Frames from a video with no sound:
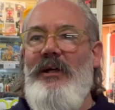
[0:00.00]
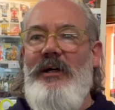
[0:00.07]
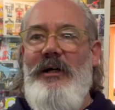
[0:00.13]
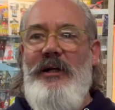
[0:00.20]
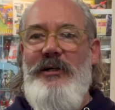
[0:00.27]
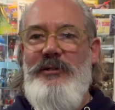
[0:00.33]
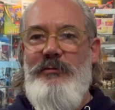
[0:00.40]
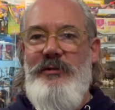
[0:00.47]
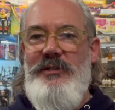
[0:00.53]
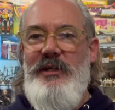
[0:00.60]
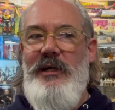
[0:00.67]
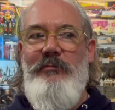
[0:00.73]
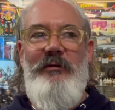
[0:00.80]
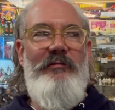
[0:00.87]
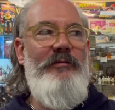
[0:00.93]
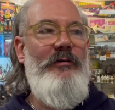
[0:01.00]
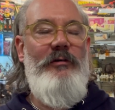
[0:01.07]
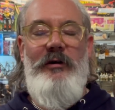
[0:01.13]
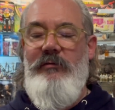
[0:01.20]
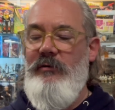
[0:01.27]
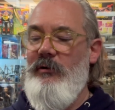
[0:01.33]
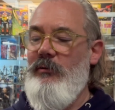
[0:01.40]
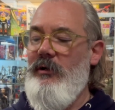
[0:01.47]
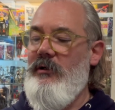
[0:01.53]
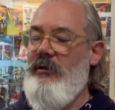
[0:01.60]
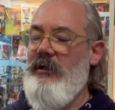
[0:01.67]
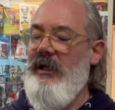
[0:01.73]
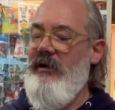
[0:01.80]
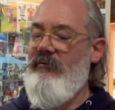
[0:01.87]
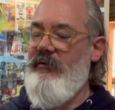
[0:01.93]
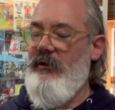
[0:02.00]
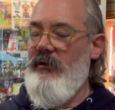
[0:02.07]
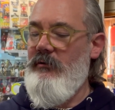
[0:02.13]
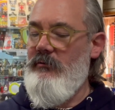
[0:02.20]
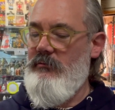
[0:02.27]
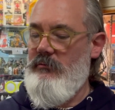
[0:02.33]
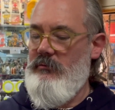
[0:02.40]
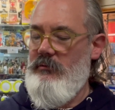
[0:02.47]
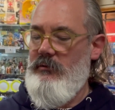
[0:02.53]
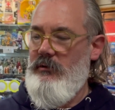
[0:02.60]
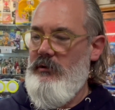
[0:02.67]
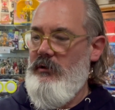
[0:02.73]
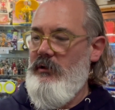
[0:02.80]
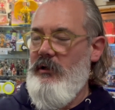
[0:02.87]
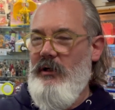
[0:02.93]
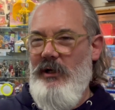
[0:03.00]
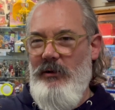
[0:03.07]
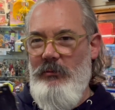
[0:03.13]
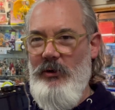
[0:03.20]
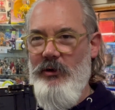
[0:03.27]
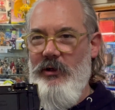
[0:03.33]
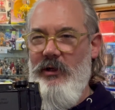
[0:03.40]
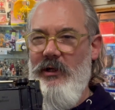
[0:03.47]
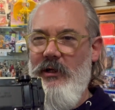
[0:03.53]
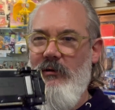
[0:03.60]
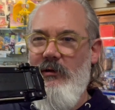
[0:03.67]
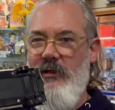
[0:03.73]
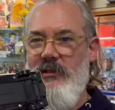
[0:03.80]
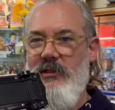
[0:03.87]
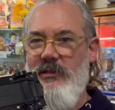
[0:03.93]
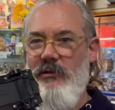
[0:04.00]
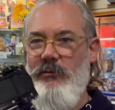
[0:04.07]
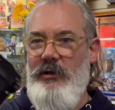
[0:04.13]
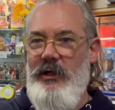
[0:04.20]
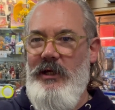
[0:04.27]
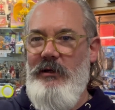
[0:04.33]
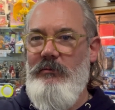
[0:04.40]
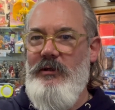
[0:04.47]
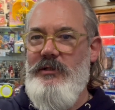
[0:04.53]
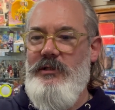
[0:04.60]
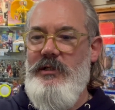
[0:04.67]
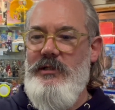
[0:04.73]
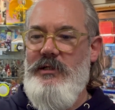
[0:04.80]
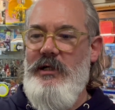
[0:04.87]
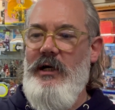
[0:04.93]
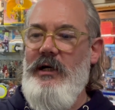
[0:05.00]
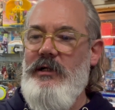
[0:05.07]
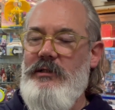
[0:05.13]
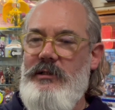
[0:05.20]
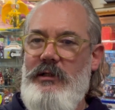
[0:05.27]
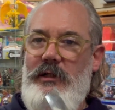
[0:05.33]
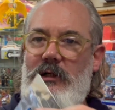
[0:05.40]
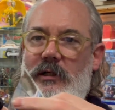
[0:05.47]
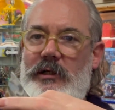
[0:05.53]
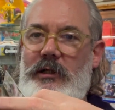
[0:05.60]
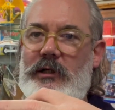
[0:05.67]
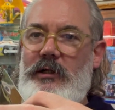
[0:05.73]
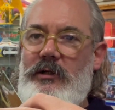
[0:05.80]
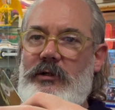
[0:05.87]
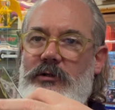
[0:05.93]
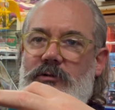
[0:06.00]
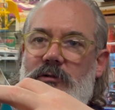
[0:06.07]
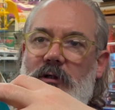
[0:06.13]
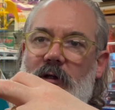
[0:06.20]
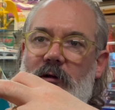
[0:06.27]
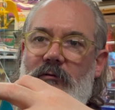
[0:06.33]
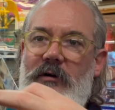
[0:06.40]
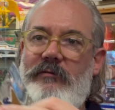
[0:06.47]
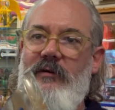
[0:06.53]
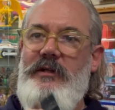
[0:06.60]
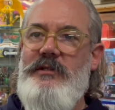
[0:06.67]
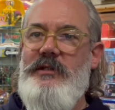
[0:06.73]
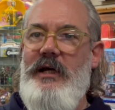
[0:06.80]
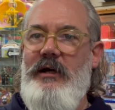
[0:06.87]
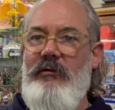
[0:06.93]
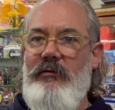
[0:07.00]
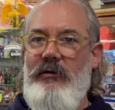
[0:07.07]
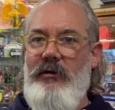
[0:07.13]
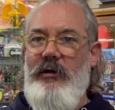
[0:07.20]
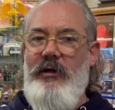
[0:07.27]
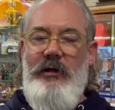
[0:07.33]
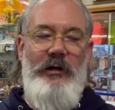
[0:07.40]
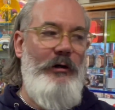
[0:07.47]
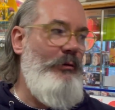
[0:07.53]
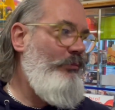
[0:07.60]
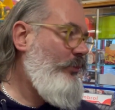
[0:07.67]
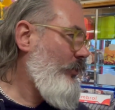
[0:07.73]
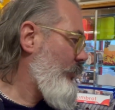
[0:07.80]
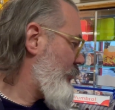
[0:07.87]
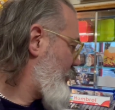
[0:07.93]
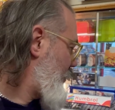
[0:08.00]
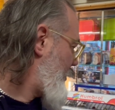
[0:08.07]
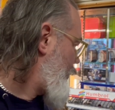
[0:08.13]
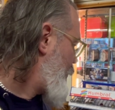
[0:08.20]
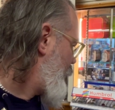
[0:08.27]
As I was saying before, if you were clever, and I'm not going to do this because I want to keep this intact, you could drill the rivets out and put the